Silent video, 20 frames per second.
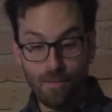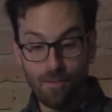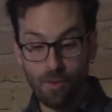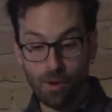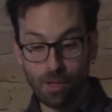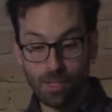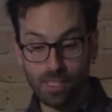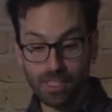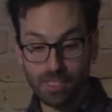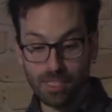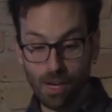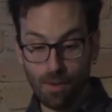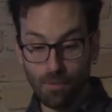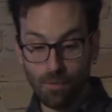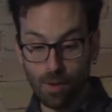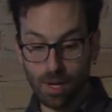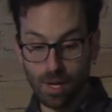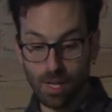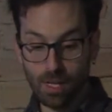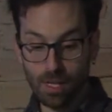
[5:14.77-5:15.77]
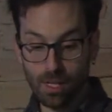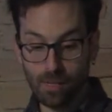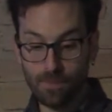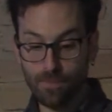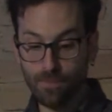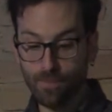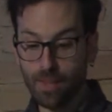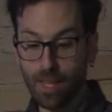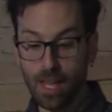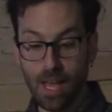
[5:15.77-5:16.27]
For the software,
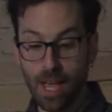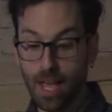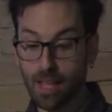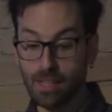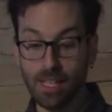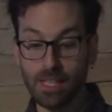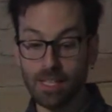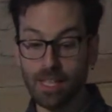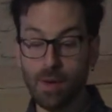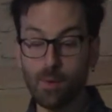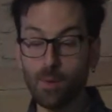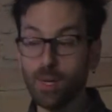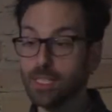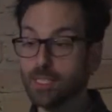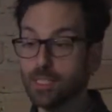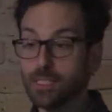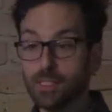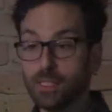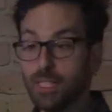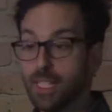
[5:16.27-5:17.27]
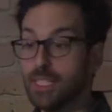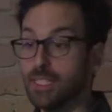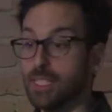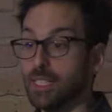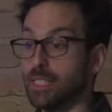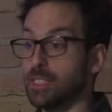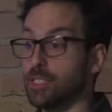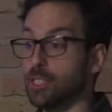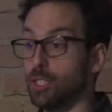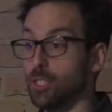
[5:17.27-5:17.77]
the idea was
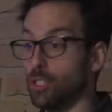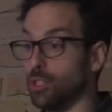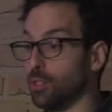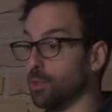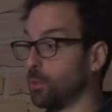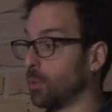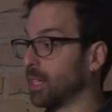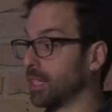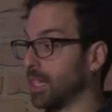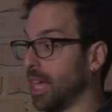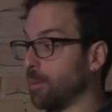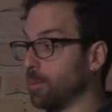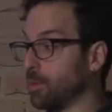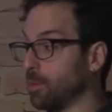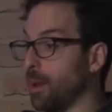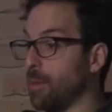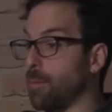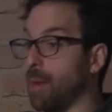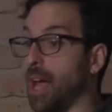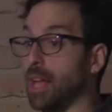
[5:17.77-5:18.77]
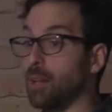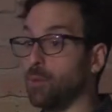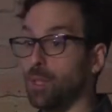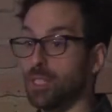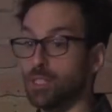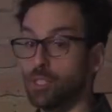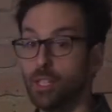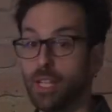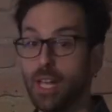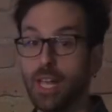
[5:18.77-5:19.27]
easy. So what came to my mind
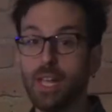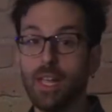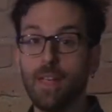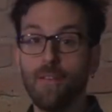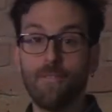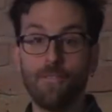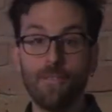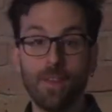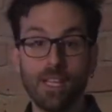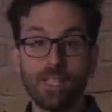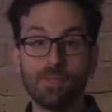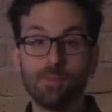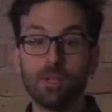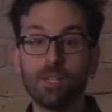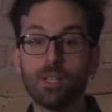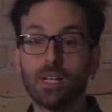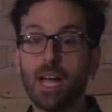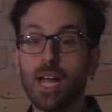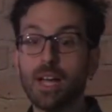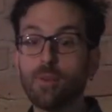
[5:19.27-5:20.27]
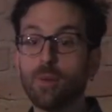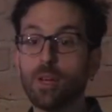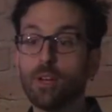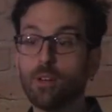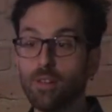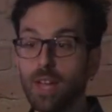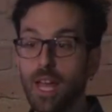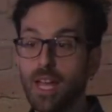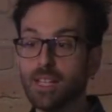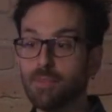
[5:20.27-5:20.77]
was, okay, if Facebook can
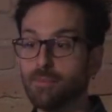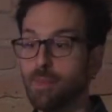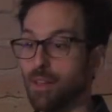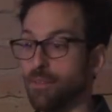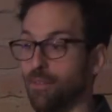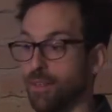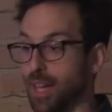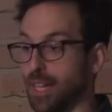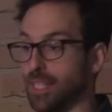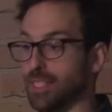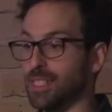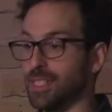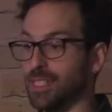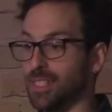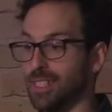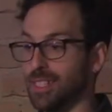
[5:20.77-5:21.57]
recognize my face,